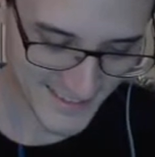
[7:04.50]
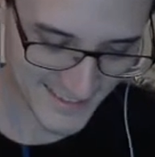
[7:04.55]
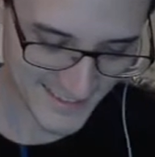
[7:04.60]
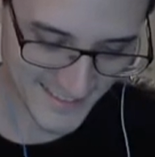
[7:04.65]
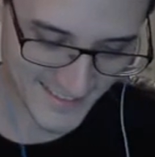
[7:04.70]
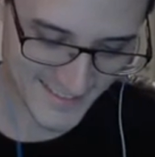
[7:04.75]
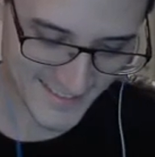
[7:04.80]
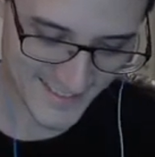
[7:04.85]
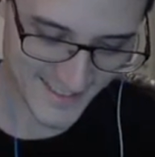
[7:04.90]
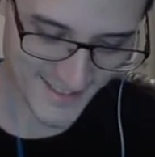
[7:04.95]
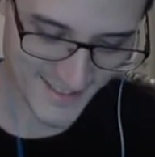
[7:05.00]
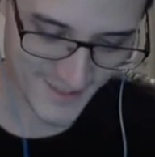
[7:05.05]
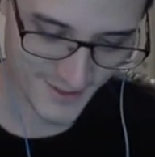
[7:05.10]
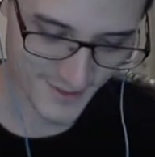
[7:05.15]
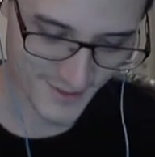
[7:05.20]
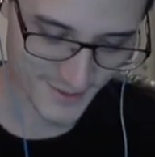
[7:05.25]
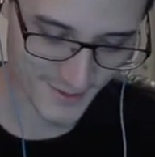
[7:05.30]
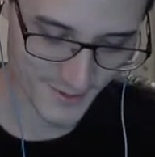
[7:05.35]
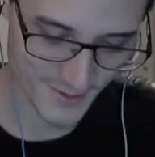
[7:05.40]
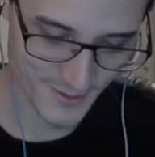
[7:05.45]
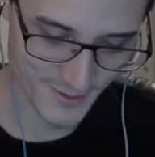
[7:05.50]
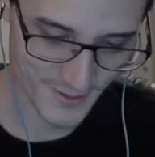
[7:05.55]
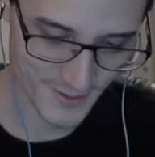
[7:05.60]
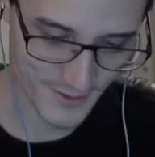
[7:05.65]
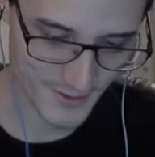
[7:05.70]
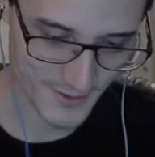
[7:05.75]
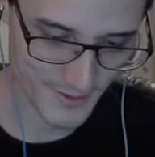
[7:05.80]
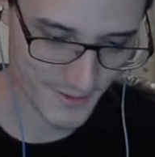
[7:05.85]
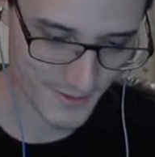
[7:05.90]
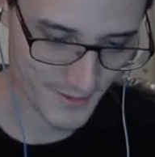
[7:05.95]
So,
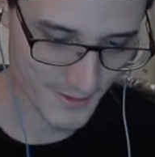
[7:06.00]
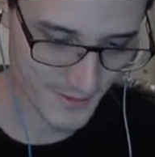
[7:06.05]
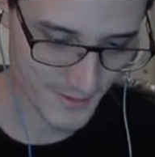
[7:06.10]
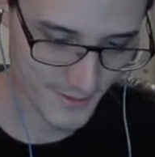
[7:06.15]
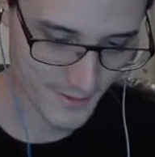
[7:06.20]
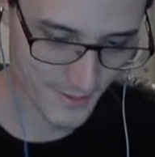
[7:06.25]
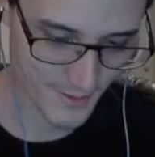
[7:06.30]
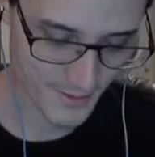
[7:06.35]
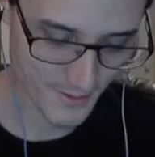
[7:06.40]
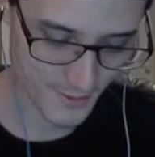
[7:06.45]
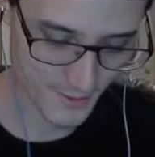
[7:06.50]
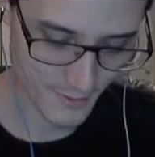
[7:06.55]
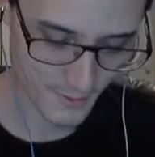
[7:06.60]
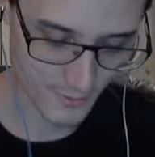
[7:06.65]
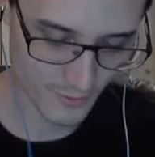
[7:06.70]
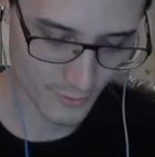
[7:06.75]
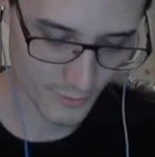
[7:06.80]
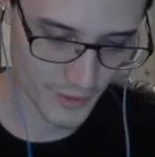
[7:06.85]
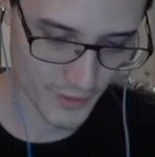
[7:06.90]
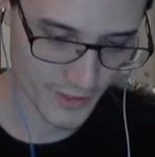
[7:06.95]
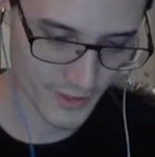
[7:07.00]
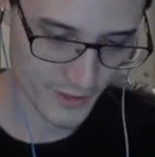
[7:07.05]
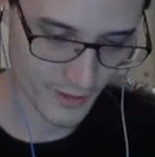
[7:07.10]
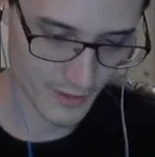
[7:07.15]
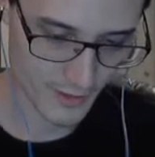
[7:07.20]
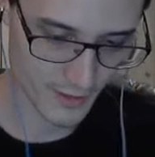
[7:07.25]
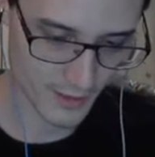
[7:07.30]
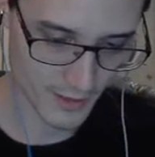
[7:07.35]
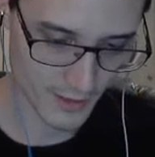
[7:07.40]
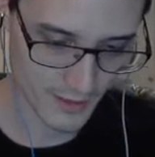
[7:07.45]
we are
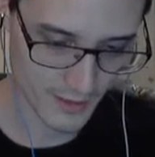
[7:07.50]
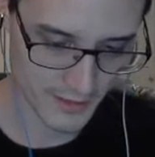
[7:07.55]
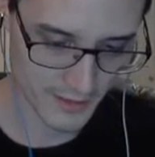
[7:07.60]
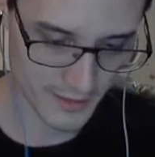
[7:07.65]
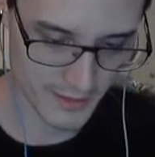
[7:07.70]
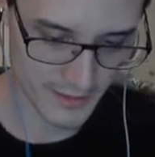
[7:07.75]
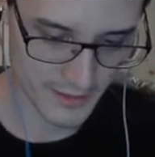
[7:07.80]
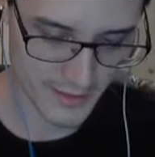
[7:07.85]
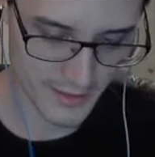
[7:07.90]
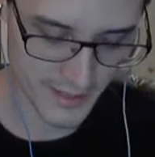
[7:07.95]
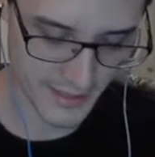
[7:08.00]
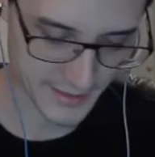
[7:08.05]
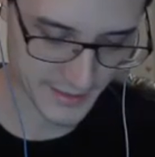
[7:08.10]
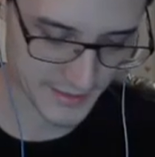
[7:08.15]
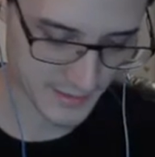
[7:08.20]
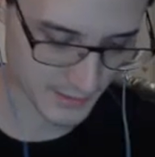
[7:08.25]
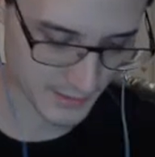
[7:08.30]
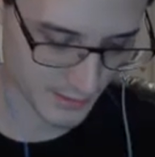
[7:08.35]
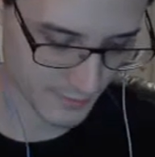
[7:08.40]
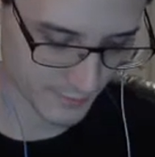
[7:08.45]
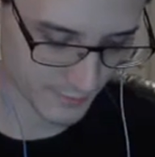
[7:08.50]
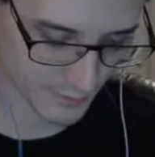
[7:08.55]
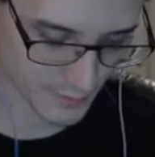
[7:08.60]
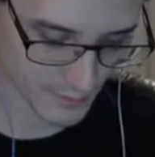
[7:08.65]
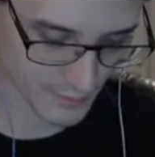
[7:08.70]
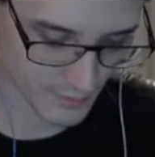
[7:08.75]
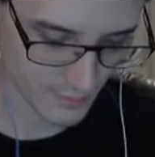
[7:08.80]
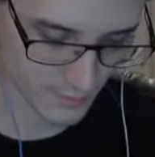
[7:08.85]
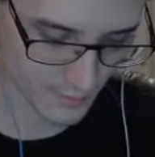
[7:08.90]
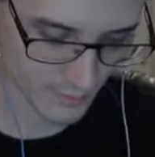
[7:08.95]
on the next
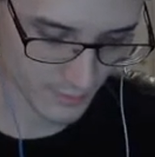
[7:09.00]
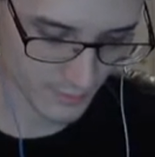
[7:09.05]
level.